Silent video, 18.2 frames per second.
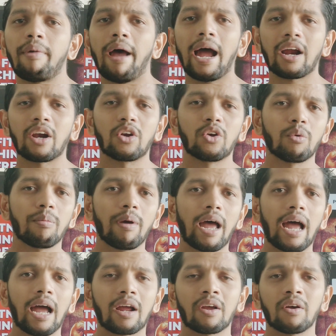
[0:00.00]
back to
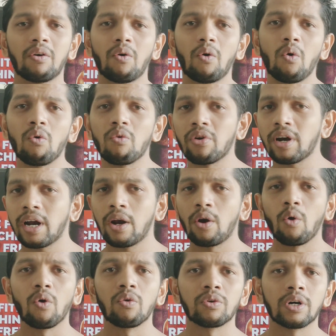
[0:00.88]
back, over
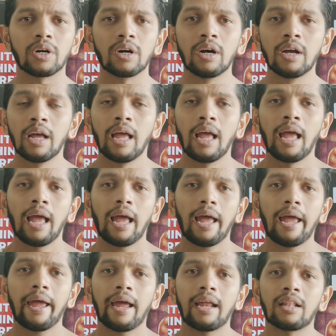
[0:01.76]
and over.
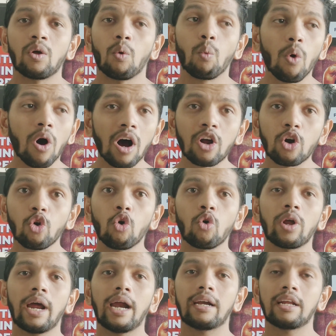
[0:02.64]
And the
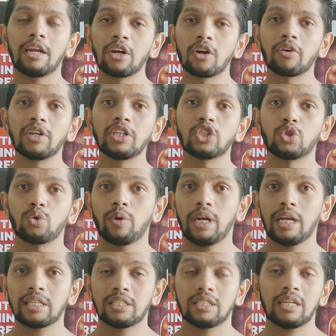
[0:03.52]
workload had increased to
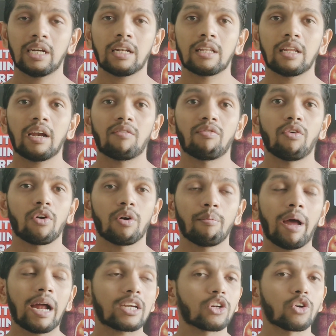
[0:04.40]
an extent that for a
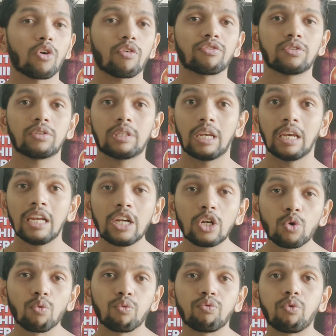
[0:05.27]
matter of
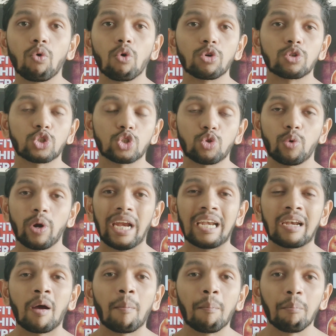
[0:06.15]
3 to 4
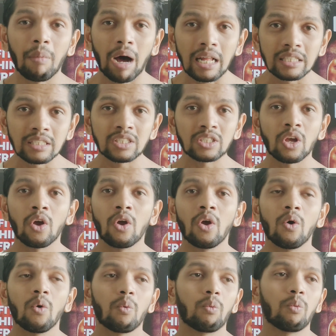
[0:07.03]
straight months,
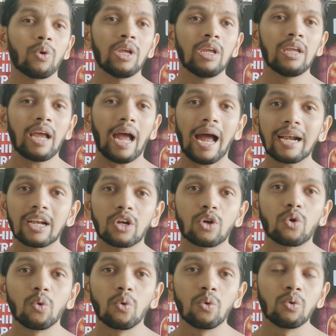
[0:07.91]
we had
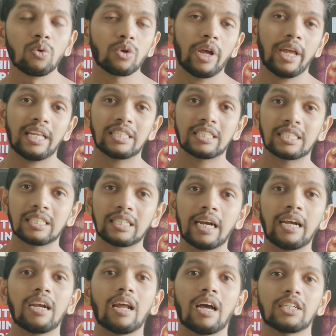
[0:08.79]
to
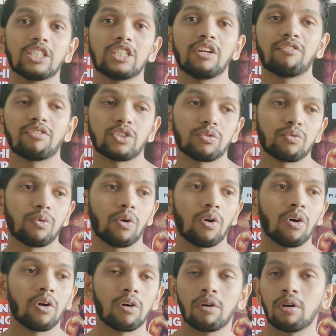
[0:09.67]
extend our shifts
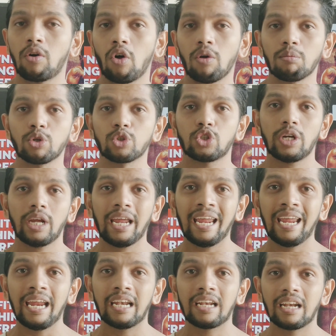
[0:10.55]
for almost
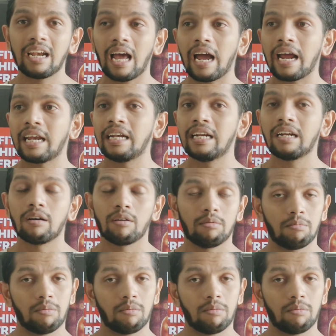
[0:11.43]
10, 11